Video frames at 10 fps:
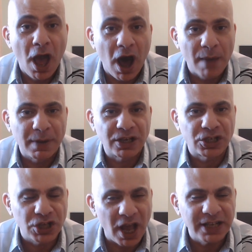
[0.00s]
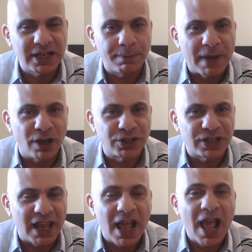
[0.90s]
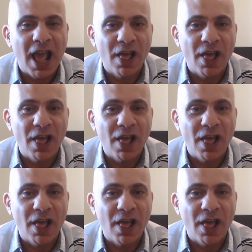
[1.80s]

I'm excited about it.